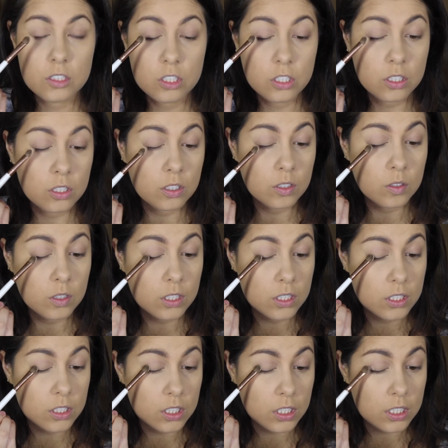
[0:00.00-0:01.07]
to
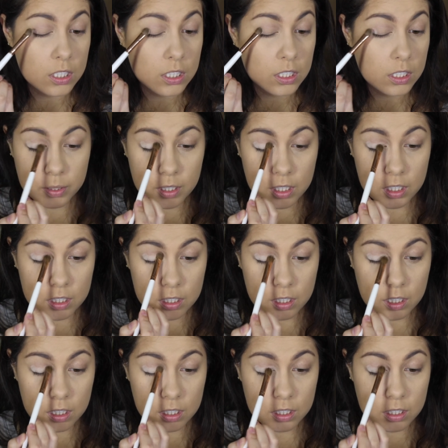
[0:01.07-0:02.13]
just put
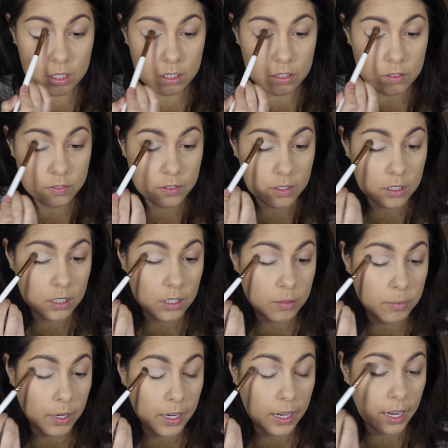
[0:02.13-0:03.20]
all over
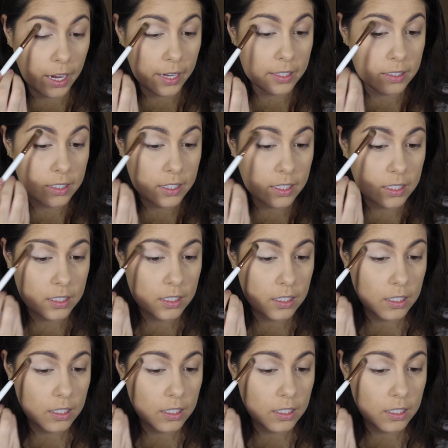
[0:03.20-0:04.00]
my eyelid.